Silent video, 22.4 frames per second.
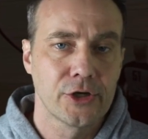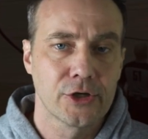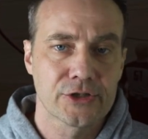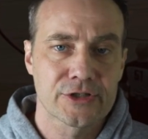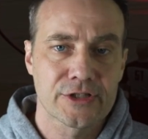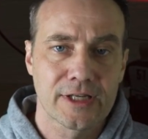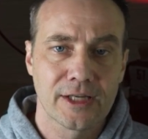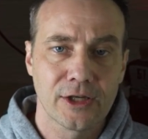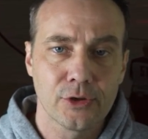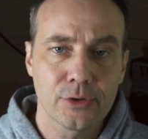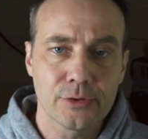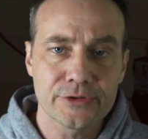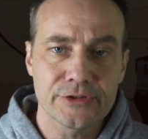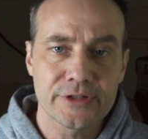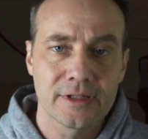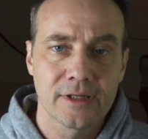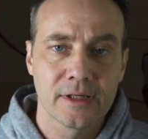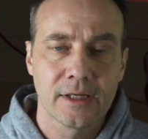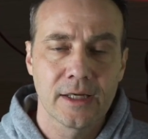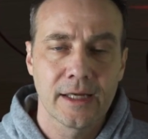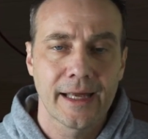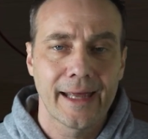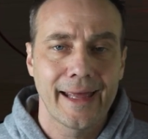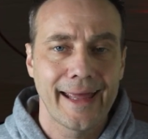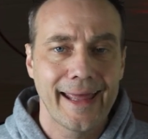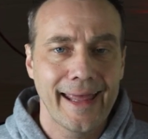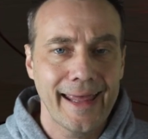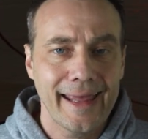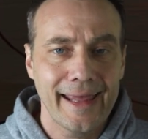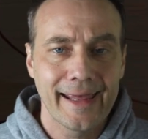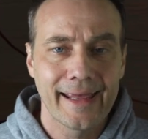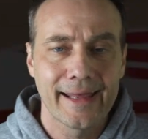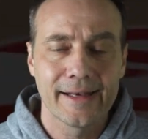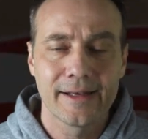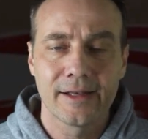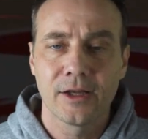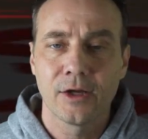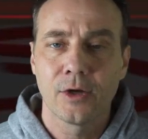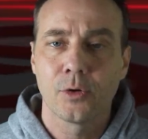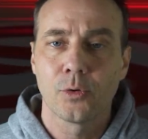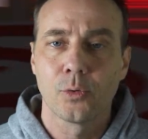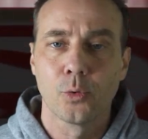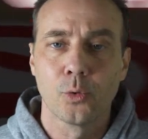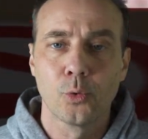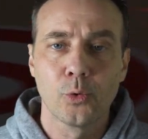skills and
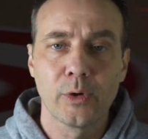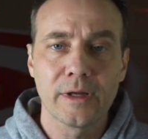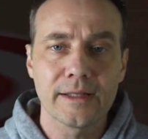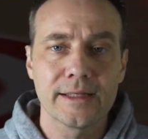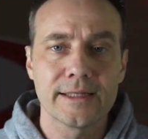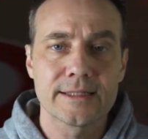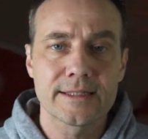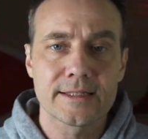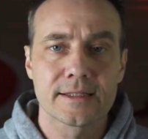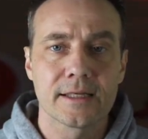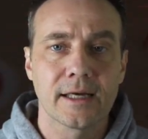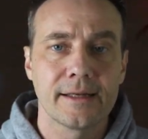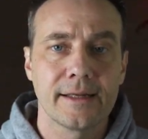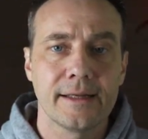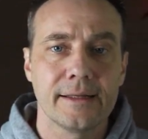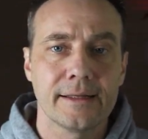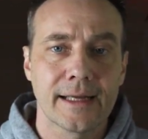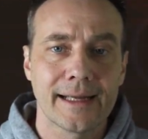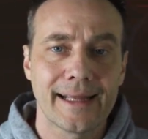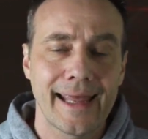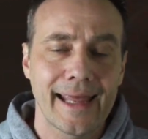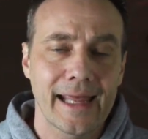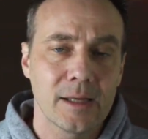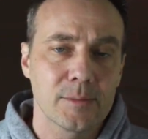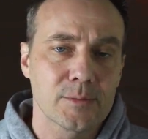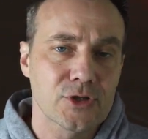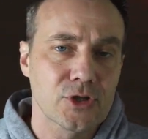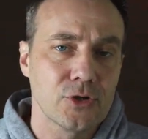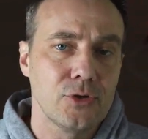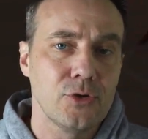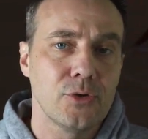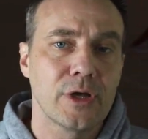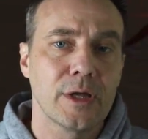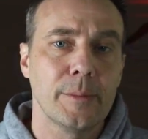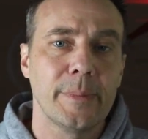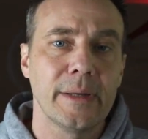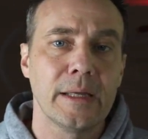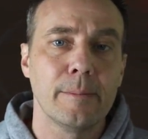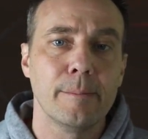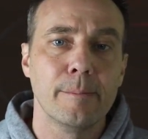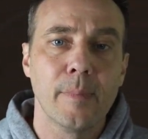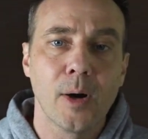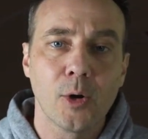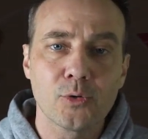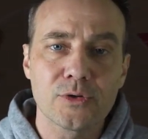really studying the game so you can be
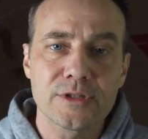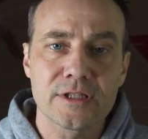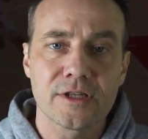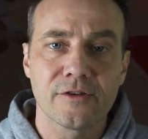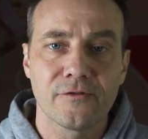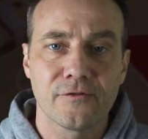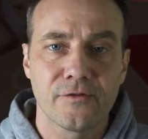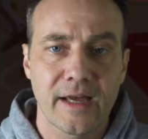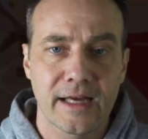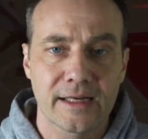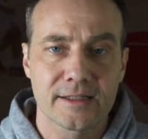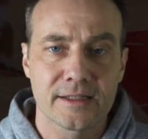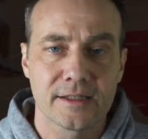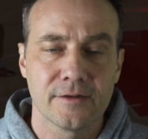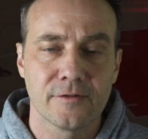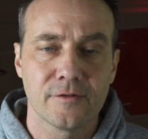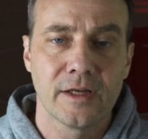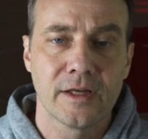most effective